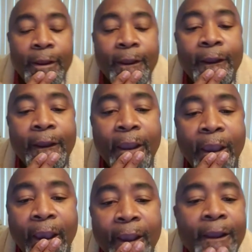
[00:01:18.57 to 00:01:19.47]
I do have
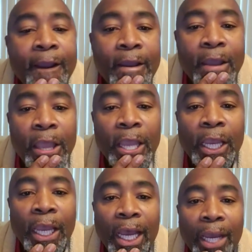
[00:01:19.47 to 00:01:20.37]
a word that I
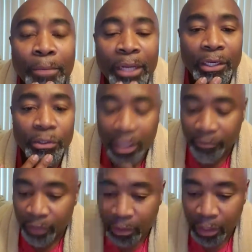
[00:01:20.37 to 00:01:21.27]
want to,
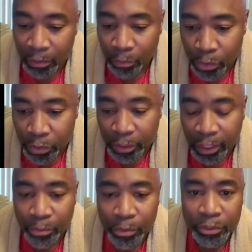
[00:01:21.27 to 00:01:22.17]
prophetic word.
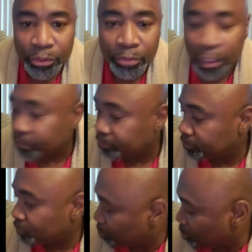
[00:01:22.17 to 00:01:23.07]

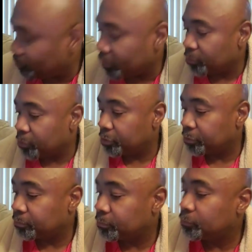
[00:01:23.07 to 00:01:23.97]
That I want to speak to the
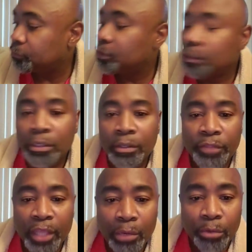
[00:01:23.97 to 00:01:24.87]
people of God. I want to
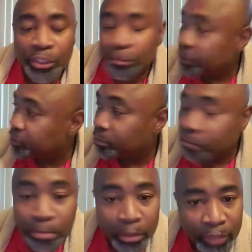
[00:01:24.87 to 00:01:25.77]
speak to you today.
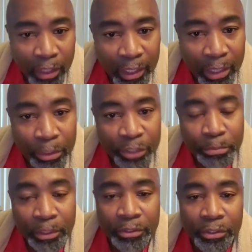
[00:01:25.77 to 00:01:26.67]

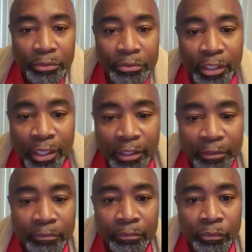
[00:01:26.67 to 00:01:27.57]
And give me a
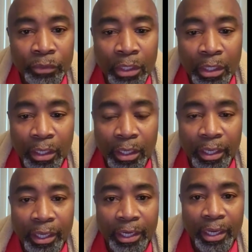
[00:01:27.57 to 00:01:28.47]
few more minutes.